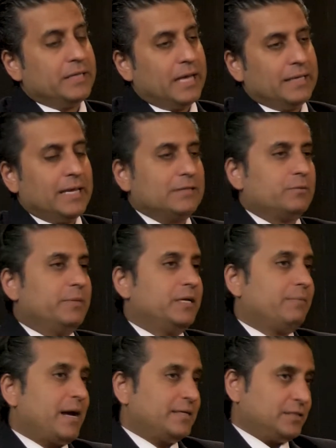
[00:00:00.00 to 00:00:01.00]
not to
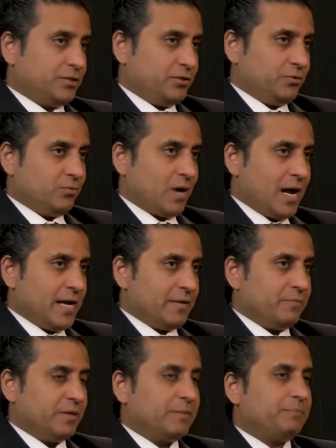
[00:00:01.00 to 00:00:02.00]
minimize a
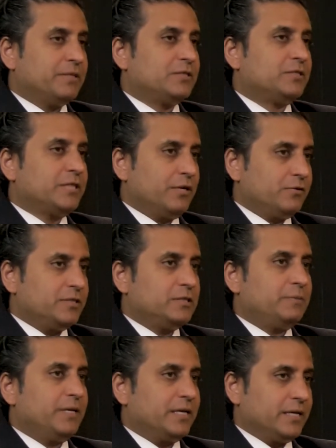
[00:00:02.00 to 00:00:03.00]
DUI, but generally
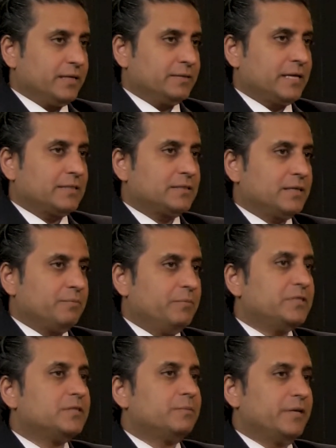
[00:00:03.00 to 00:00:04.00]
speaking, that's a
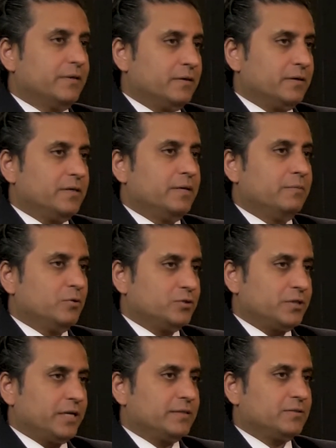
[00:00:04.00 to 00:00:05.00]
misdemeanor in
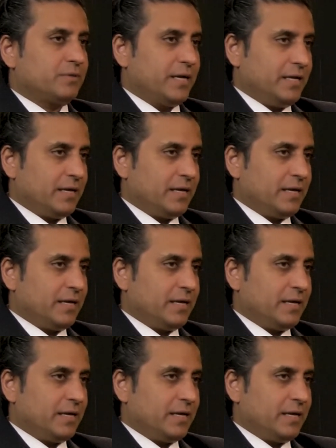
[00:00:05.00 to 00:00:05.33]
most states, right?